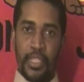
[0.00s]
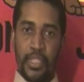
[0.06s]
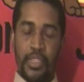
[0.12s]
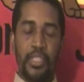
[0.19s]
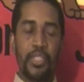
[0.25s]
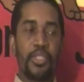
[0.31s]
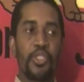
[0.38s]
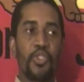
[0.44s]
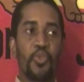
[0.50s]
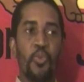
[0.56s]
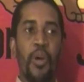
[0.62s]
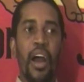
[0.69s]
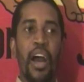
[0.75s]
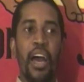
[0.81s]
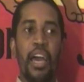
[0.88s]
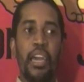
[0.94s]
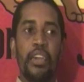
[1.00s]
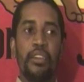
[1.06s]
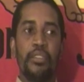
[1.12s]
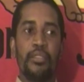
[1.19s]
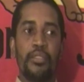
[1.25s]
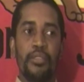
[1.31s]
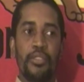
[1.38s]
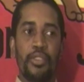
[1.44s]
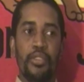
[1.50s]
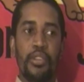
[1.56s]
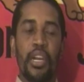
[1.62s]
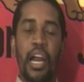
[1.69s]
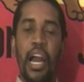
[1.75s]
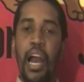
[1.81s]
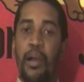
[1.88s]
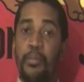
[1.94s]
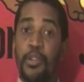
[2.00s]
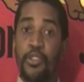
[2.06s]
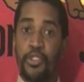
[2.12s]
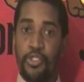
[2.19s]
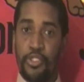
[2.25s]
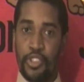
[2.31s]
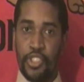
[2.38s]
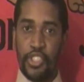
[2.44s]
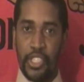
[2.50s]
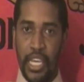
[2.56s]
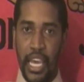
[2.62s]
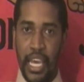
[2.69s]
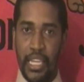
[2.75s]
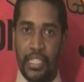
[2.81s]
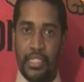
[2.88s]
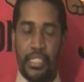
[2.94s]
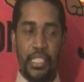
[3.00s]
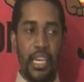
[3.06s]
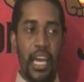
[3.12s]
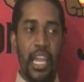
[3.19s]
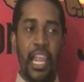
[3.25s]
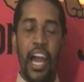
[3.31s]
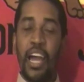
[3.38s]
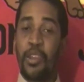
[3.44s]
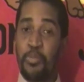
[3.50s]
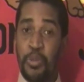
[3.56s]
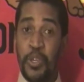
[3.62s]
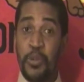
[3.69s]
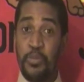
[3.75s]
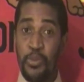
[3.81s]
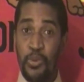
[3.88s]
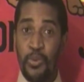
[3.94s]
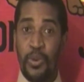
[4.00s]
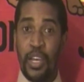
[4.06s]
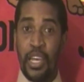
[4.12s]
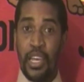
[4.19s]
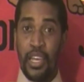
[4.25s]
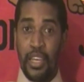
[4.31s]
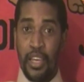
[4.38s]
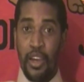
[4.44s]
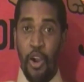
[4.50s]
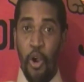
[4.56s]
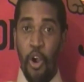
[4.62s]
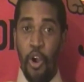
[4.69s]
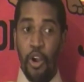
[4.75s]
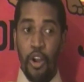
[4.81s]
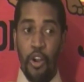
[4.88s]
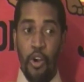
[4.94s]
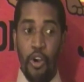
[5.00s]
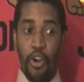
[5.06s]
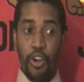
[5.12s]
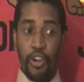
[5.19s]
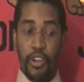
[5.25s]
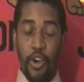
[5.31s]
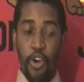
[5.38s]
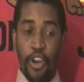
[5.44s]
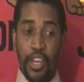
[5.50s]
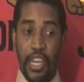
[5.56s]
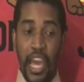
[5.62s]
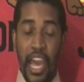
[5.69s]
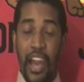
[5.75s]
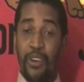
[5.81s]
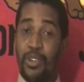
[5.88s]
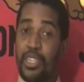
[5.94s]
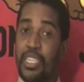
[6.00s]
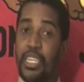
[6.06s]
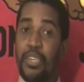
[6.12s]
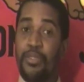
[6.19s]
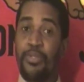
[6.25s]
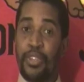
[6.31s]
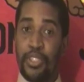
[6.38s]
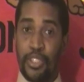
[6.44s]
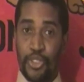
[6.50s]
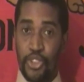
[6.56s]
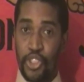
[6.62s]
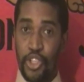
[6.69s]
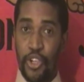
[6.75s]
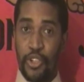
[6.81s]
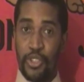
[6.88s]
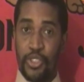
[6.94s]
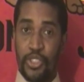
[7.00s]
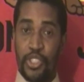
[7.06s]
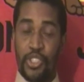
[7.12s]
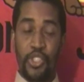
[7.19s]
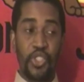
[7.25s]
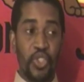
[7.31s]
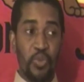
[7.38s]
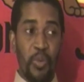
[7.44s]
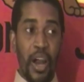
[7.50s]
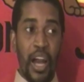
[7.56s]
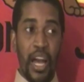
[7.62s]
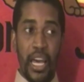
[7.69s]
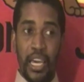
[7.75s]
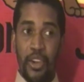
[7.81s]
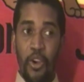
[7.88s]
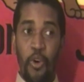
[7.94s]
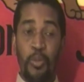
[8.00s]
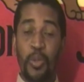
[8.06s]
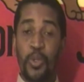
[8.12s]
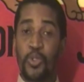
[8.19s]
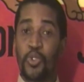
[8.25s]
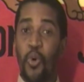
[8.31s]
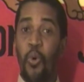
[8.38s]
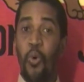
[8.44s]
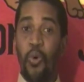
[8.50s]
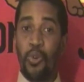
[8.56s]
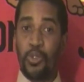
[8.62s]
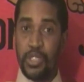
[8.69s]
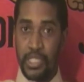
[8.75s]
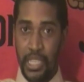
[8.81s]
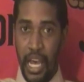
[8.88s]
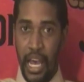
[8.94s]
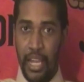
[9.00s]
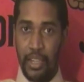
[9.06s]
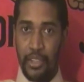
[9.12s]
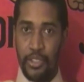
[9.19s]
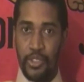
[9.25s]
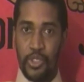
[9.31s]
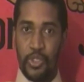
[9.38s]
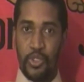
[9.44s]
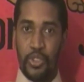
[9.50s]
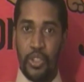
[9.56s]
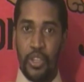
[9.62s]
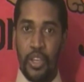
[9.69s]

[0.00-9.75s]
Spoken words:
This is why common Christianity, a lot of people are now leaving the church. This is why almost all scholars,